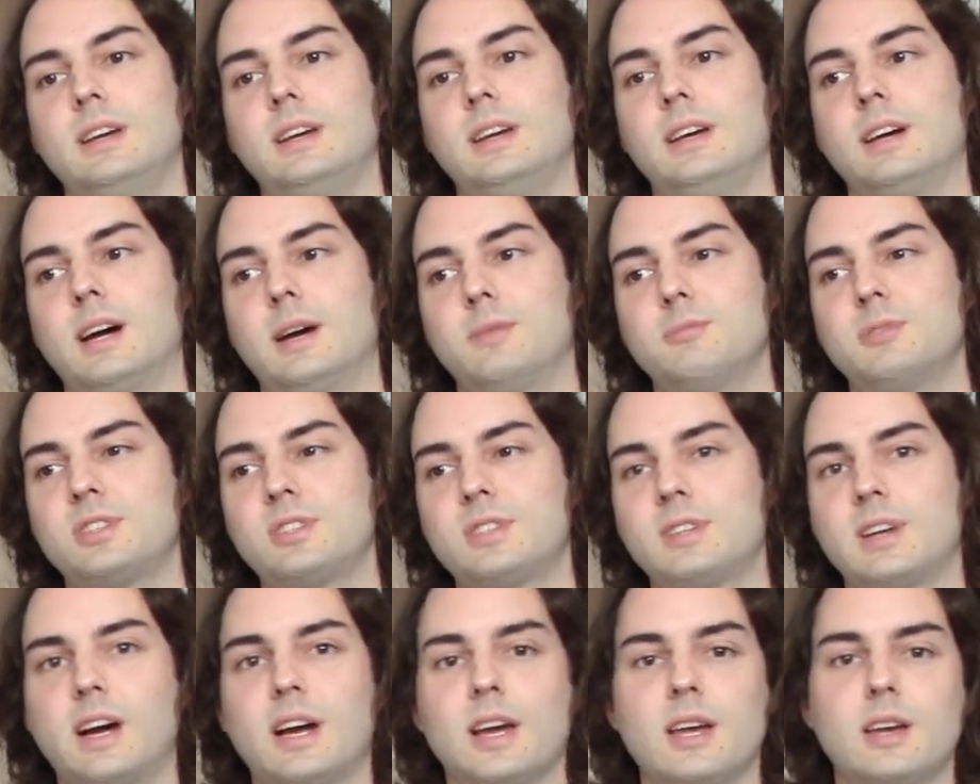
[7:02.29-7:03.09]
I'm
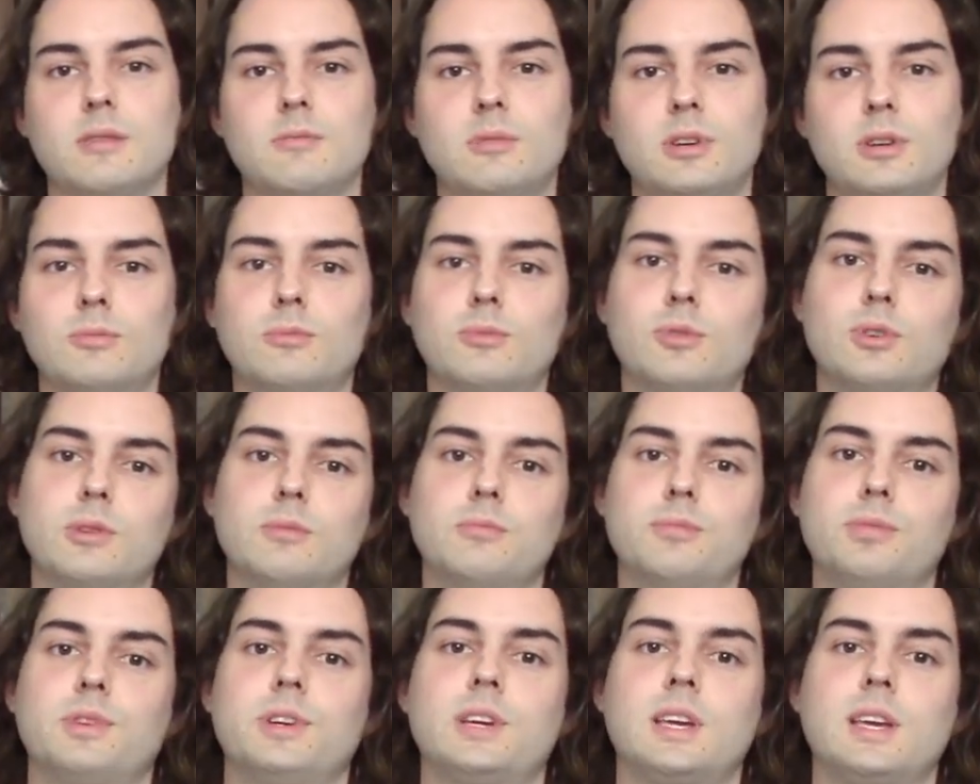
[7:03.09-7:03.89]
just talking about
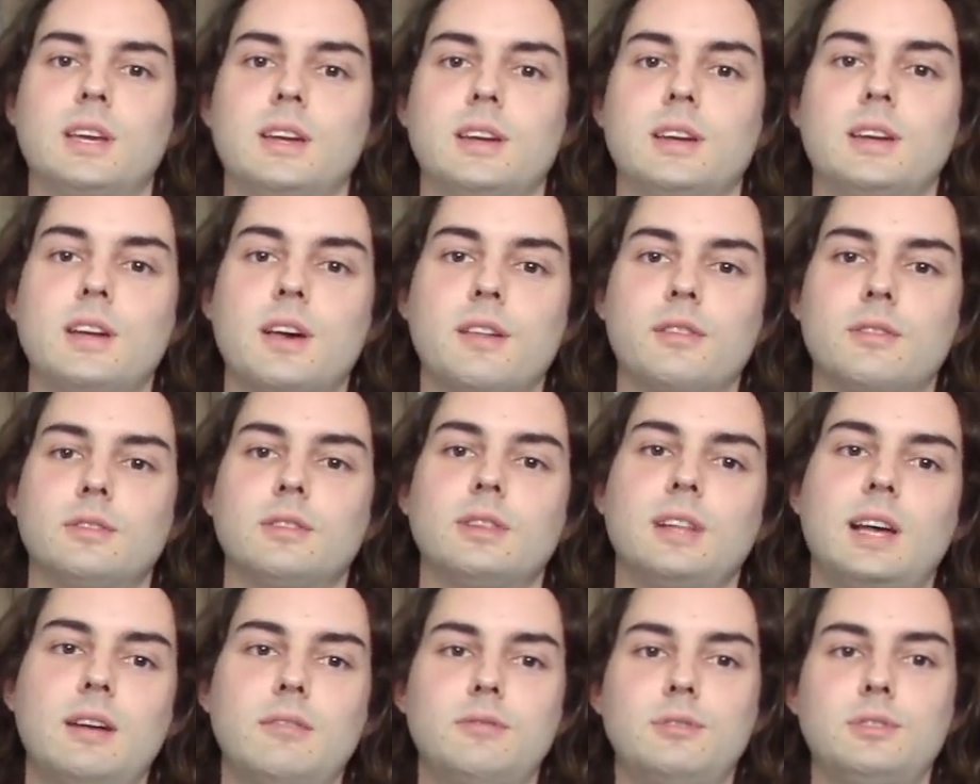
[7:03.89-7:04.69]
more bringing another
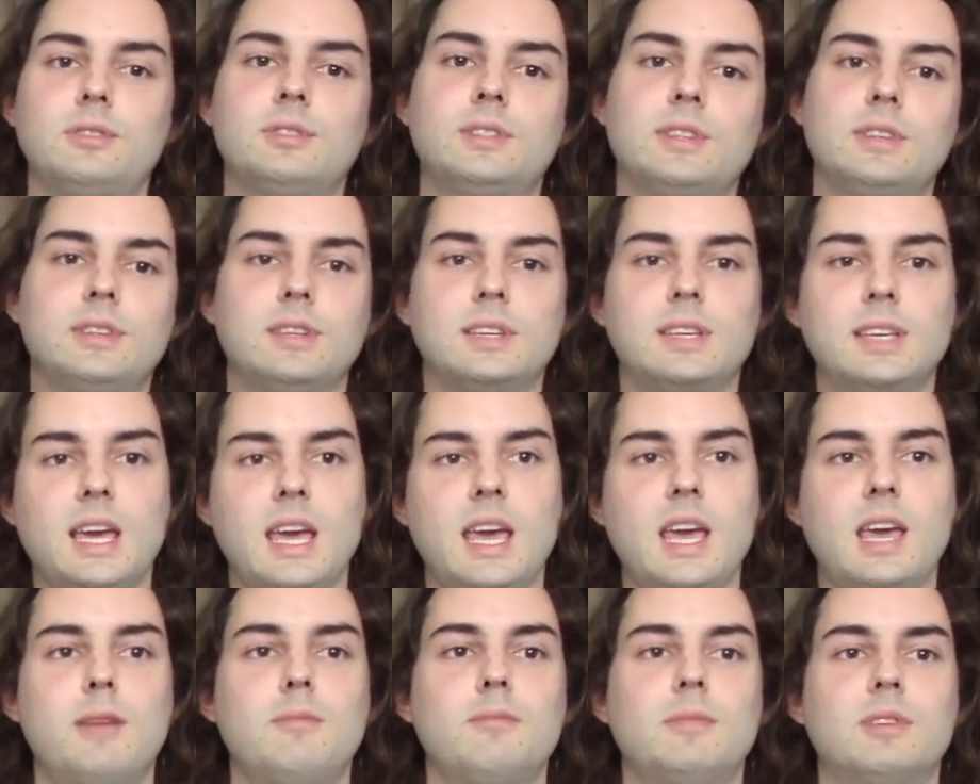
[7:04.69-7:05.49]
level to the
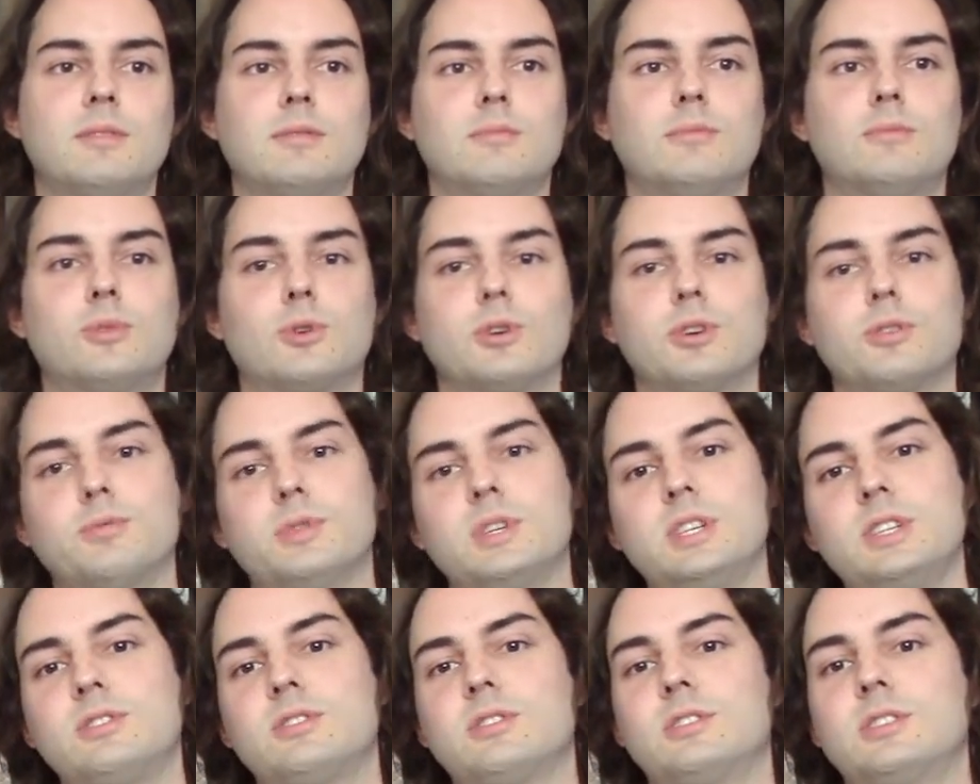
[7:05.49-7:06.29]
game and more
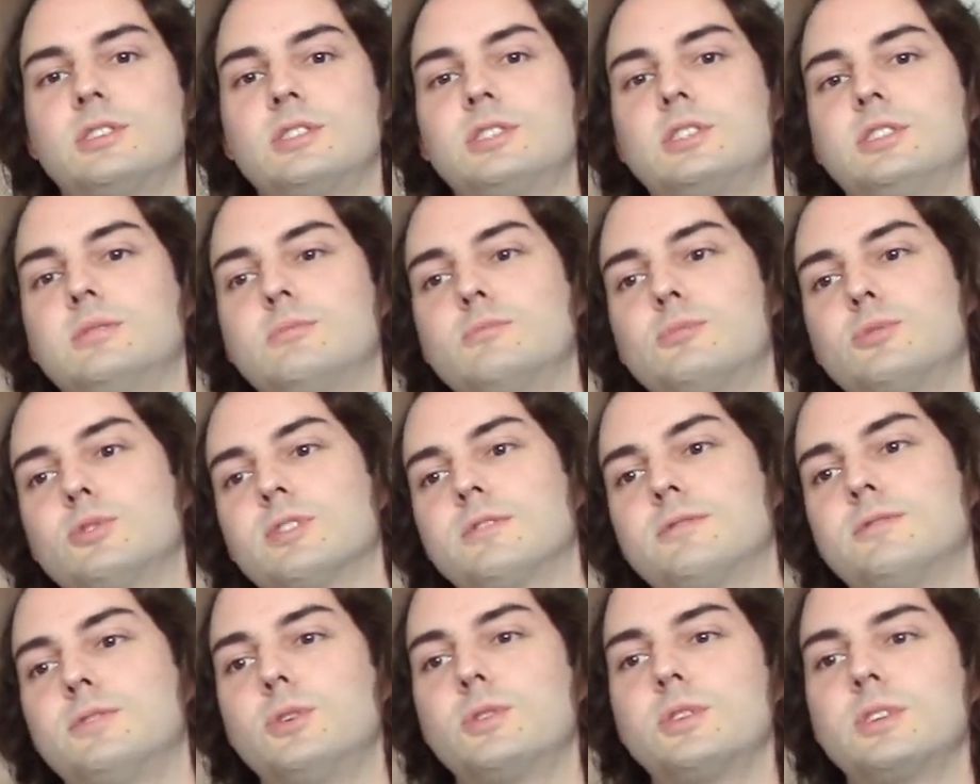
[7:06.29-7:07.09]
research and
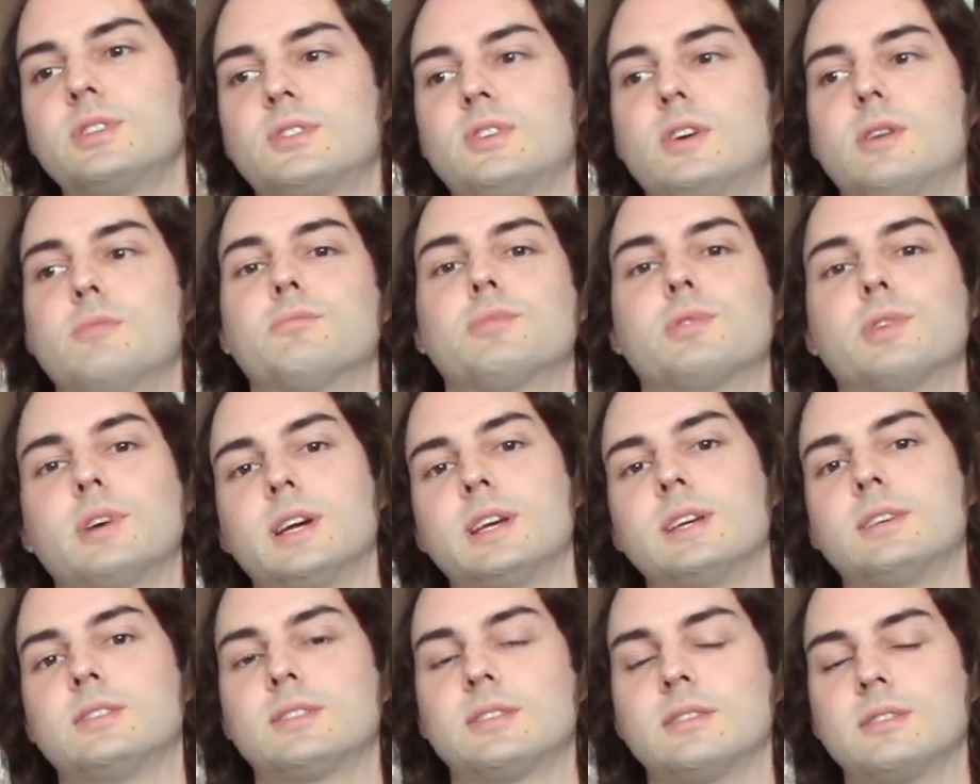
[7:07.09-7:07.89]
more focus on
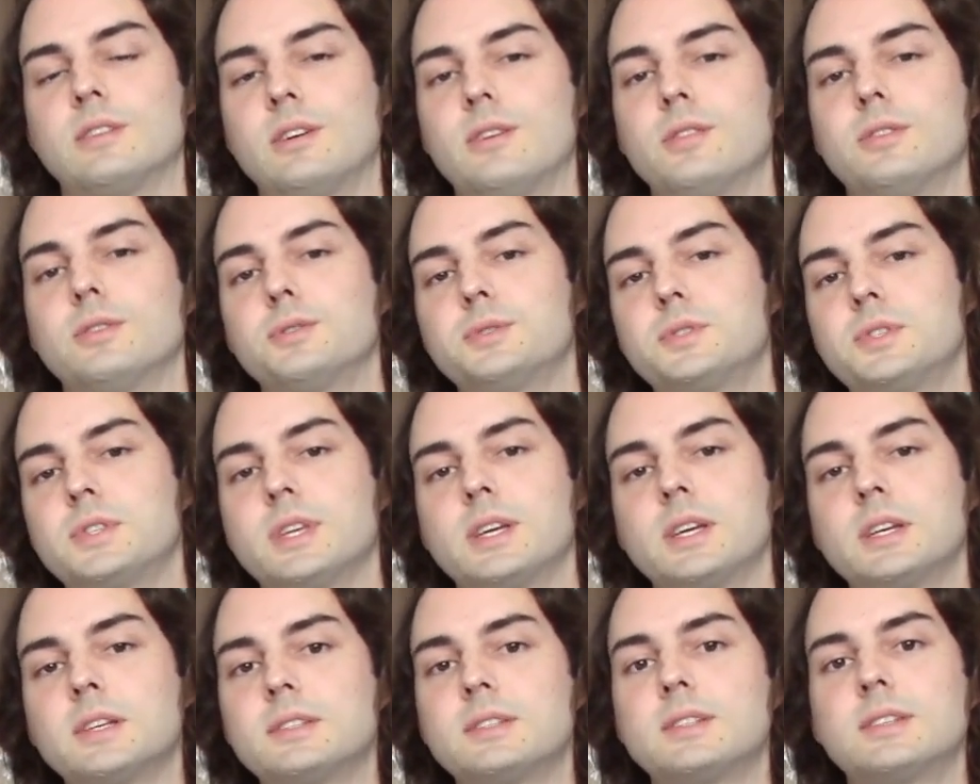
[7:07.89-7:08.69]
price and all those
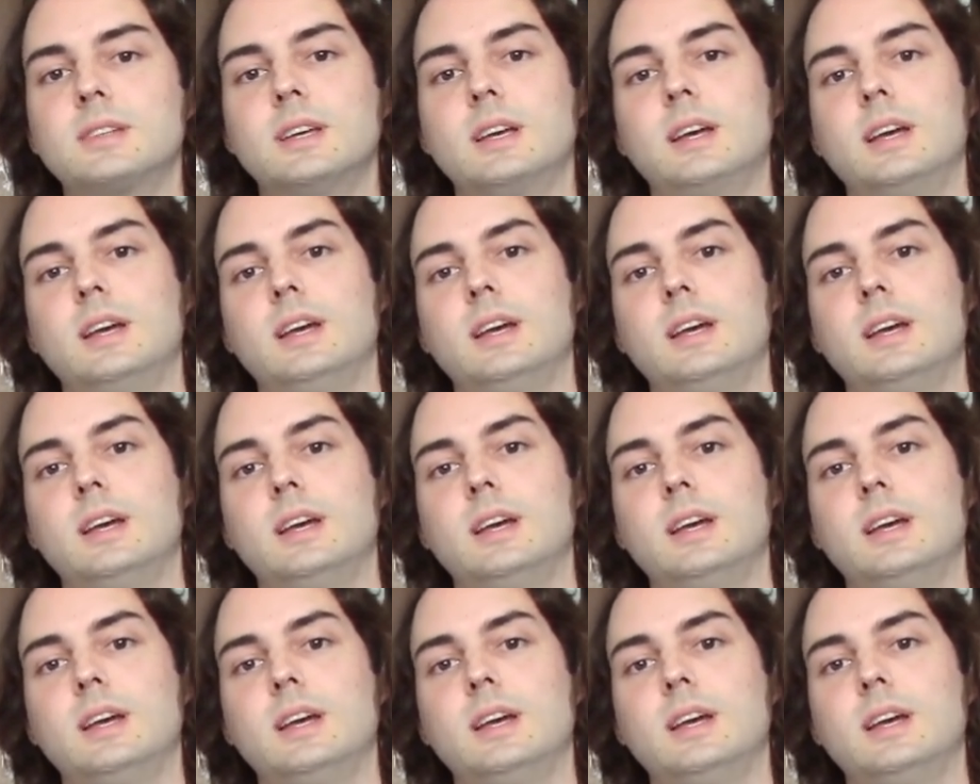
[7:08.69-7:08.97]
things.